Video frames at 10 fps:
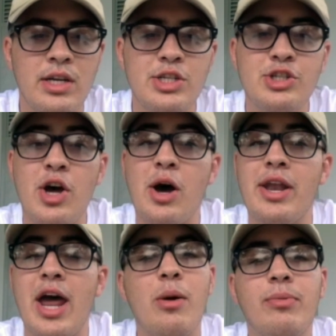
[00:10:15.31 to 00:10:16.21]
So
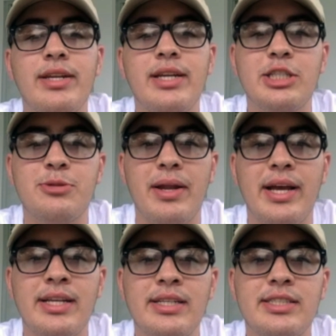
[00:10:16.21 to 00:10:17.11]
now I'm going to
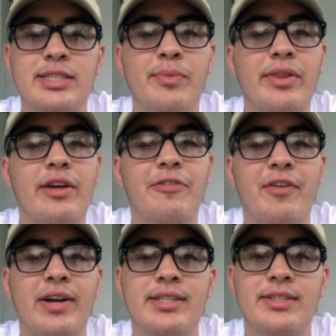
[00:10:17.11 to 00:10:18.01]
explain some of the
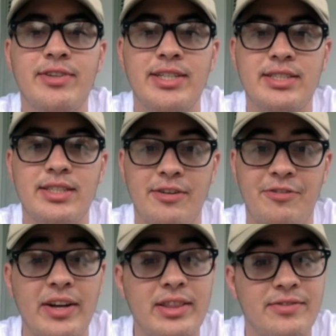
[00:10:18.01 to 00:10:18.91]

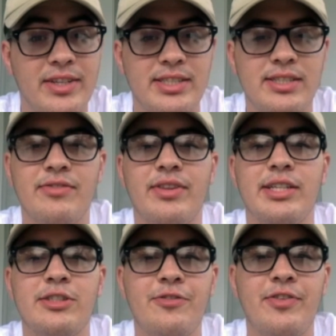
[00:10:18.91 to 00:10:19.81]
effectiveness of the
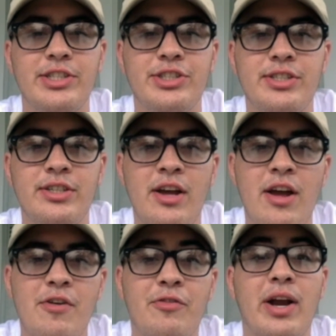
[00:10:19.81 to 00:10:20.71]
intervention
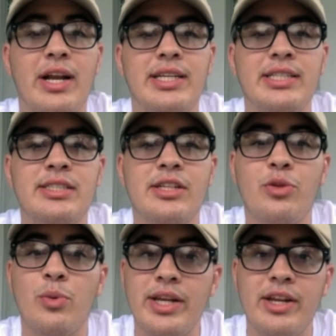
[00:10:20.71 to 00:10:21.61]
for at least
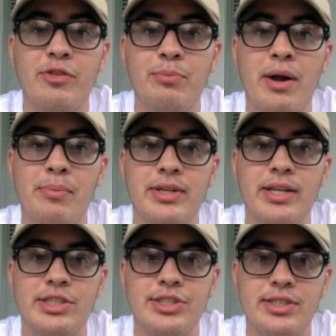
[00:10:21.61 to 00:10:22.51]
three different
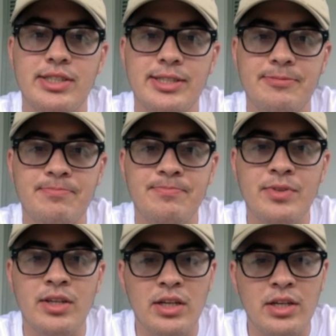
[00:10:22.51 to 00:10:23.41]
populations.
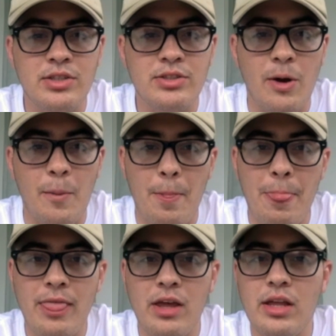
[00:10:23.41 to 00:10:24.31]
So,
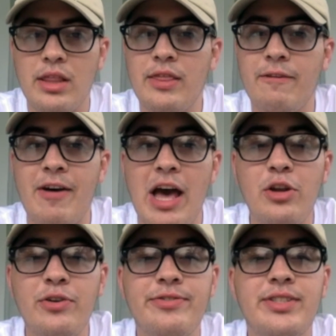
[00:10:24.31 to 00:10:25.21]
the
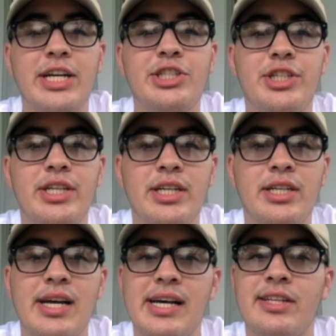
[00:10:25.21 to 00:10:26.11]
value of Tai Chi
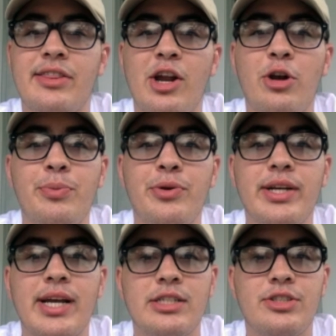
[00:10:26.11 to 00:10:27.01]
as a
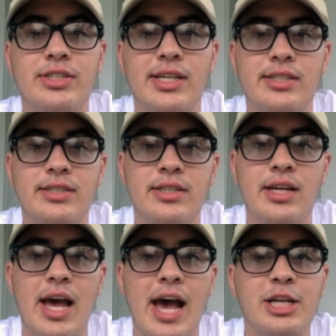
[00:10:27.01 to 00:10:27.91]
therapeutic exercise
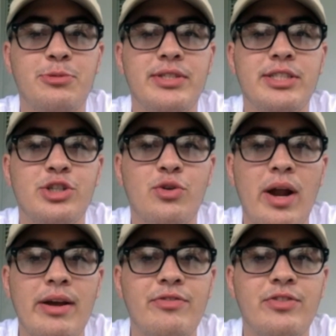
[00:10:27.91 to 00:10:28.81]
has been
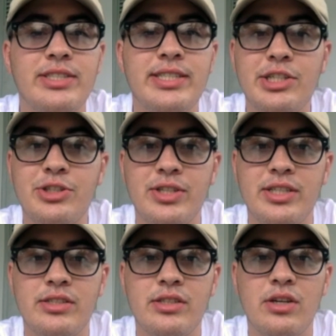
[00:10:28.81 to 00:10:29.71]
described for
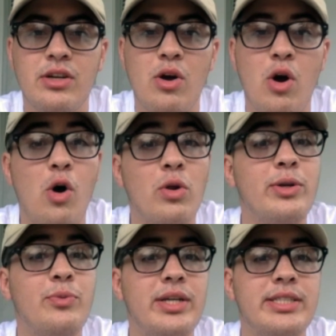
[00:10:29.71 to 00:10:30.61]
centuries.
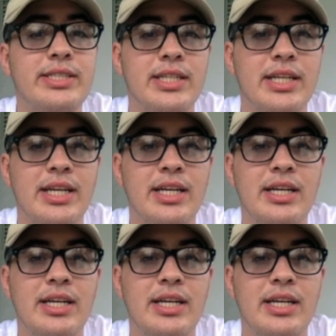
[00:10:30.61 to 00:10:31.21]
Only recently